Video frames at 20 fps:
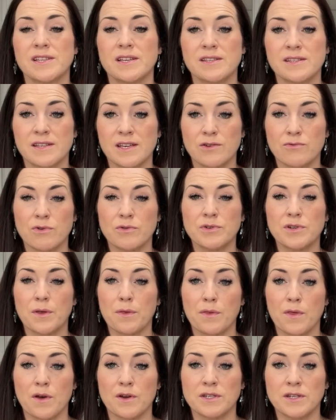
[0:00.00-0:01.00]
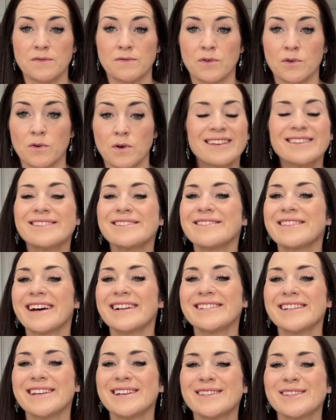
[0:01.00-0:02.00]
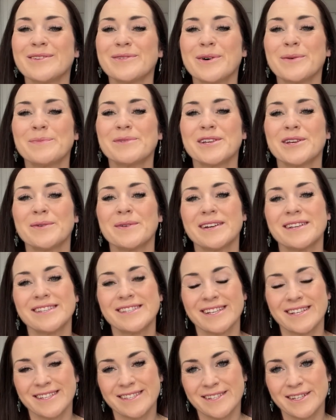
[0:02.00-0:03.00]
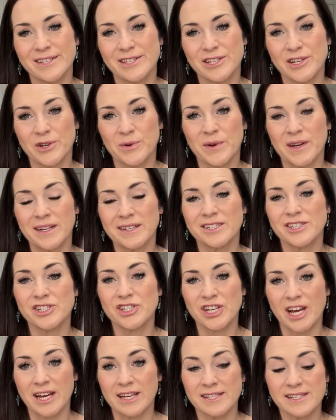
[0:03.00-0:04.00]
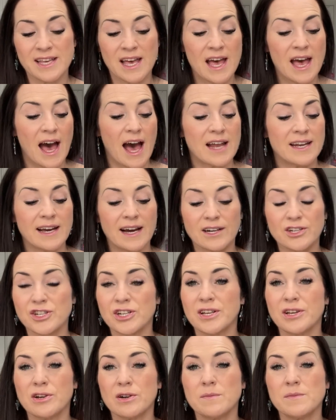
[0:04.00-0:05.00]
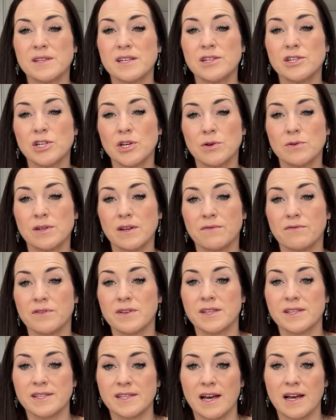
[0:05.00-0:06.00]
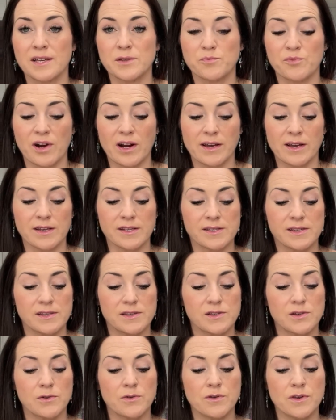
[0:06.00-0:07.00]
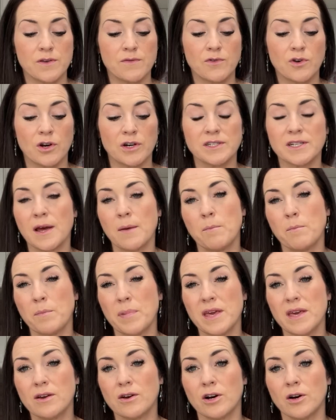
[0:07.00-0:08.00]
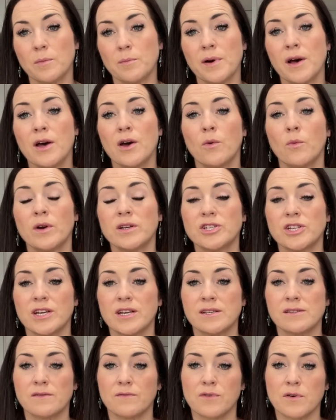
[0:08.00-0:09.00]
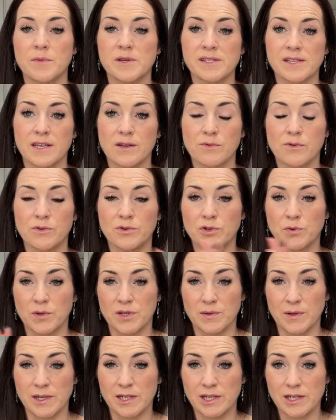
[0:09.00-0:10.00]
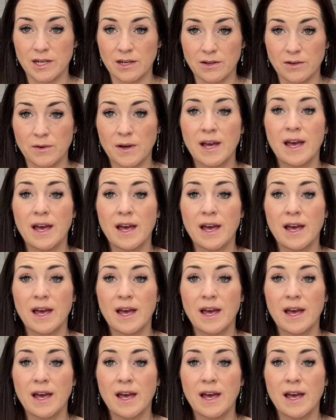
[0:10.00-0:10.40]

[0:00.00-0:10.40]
0 to 34. So that takes you up to a 62-inch chest, and it actually comes in 2 different size brackets. So you've got a B cup, which is from a 0 to a 22,